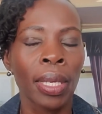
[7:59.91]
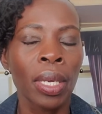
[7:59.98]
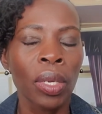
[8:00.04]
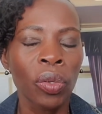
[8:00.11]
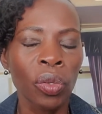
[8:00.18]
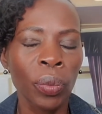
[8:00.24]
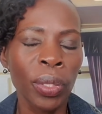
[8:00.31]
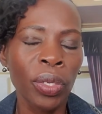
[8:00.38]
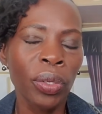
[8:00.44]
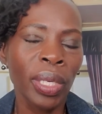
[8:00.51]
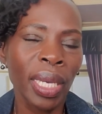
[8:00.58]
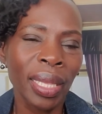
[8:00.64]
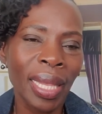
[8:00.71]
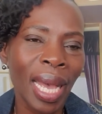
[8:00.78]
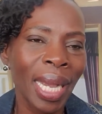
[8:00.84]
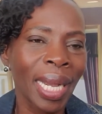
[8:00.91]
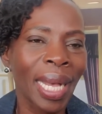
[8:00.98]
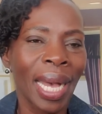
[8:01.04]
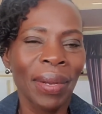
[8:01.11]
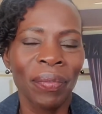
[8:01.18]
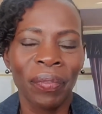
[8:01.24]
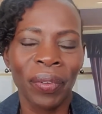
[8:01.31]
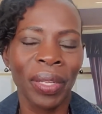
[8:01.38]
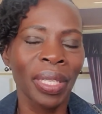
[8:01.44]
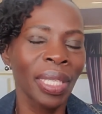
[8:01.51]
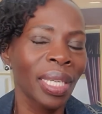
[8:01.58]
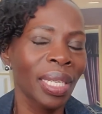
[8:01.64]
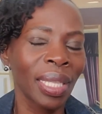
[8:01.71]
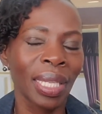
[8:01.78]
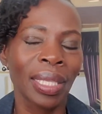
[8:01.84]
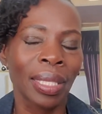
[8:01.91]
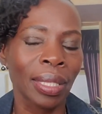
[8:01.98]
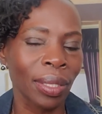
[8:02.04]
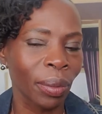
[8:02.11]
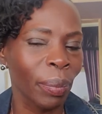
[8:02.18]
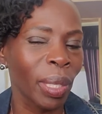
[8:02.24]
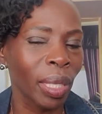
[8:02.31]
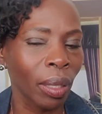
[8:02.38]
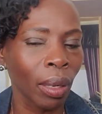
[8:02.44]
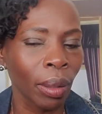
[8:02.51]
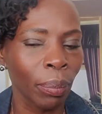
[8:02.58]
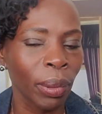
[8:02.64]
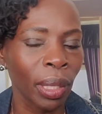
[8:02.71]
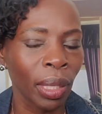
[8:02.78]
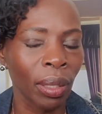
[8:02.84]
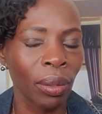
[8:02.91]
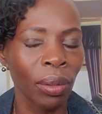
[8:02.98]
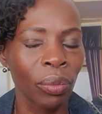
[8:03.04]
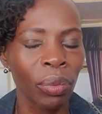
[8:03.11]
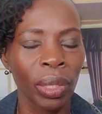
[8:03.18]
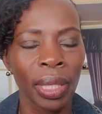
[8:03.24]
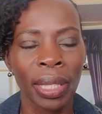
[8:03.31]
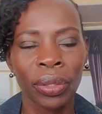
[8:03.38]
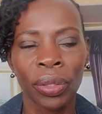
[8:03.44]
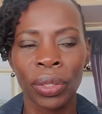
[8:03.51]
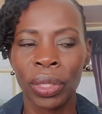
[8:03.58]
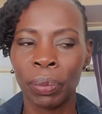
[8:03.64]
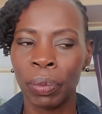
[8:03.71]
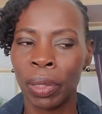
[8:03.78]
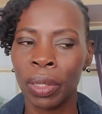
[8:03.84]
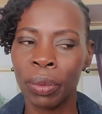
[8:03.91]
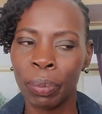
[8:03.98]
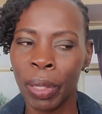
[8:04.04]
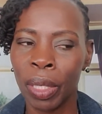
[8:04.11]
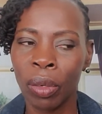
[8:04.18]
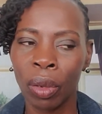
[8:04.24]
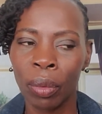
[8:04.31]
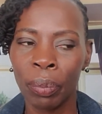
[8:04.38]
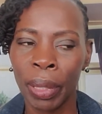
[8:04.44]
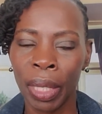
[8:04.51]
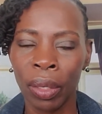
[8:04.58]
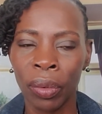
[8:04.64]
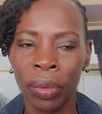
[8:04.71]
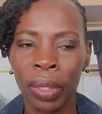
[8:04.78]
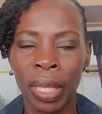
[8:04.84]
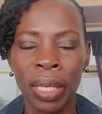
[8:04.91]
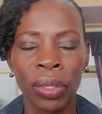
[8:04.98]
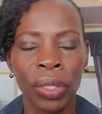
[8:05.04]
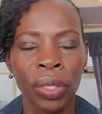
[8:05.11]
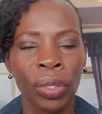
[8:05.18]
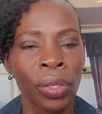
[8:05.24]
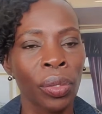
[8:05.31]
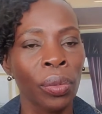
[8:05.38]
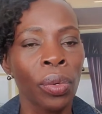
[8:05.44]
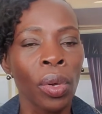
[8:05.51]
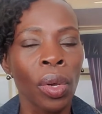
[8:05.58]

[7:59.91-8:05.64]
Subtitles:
So when you get that gut feeling that this may not be a good relationship, this may not be a good thing to do,